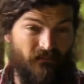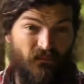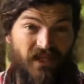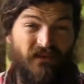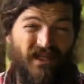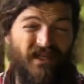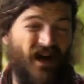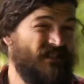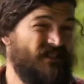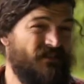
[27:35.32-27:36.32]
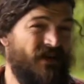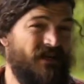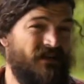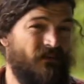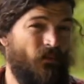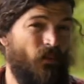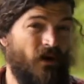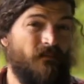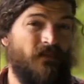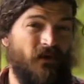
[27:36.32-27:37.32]
really, really concentrated
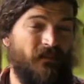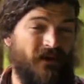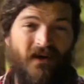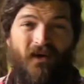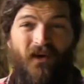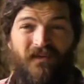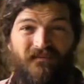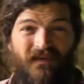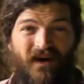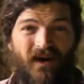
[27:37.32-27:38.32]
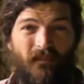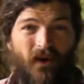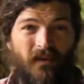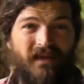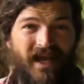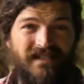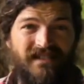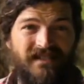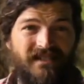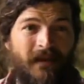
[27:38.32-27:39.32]
worm poop or worm
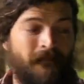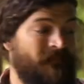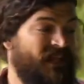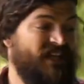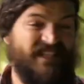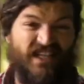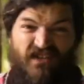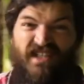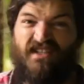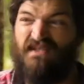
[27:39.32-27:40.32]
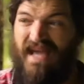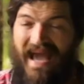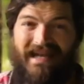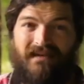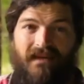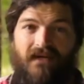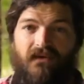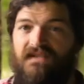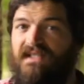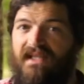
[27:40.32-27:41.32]
castings, is that you get those added
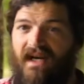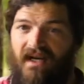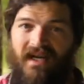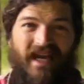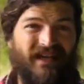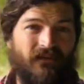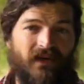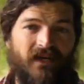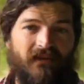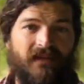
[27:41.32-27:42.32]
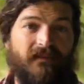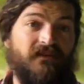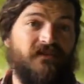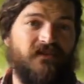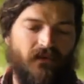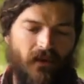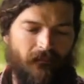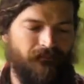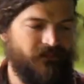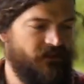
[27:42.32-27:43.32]
minerals in there. And that really, really boosts your
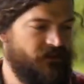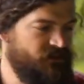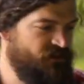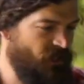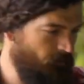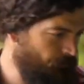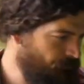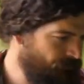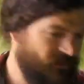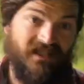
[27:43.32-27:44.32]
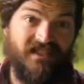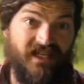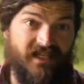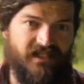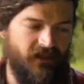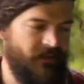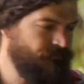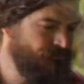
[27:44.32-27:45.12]
soil. So let's get into it.